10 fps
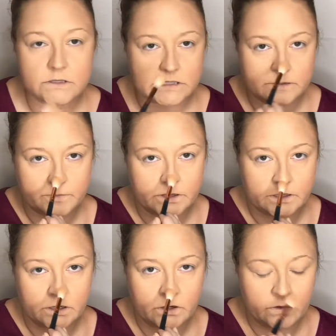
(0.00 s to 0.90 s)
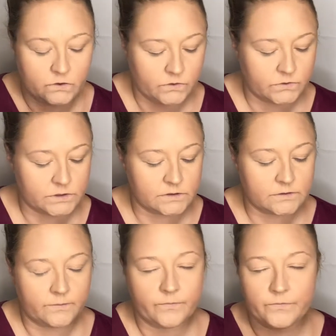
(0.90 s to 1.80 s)
Tip of the
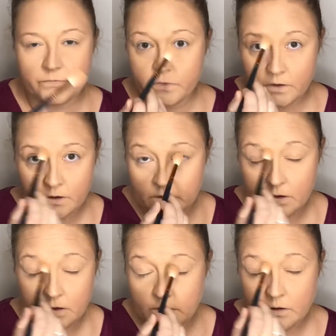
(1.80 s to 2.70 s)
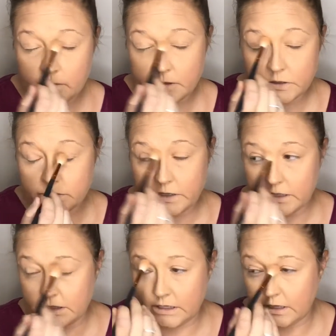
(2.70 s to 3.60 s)
nose,
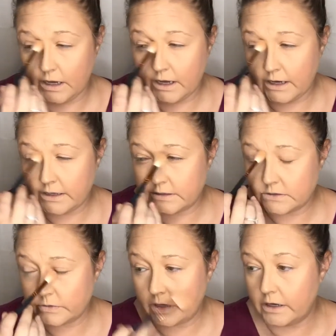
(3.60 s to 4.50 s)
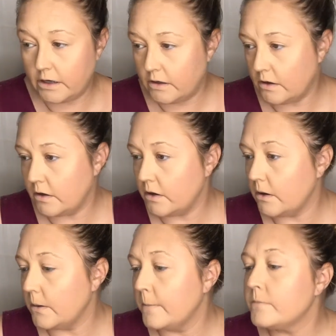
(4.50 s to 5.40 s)
between the eyes right
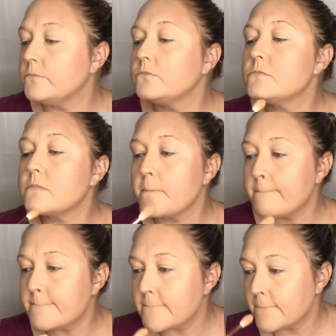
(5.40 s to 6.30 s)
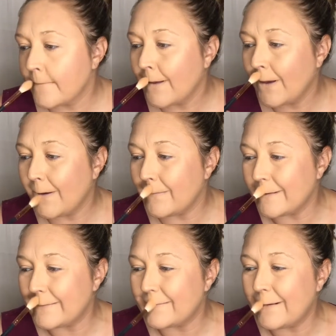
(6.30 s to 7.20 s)
here,
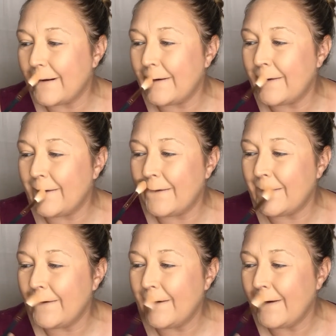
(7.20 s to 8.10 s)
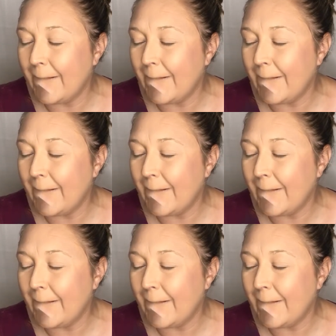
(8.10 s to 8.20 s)
Cupid's bow.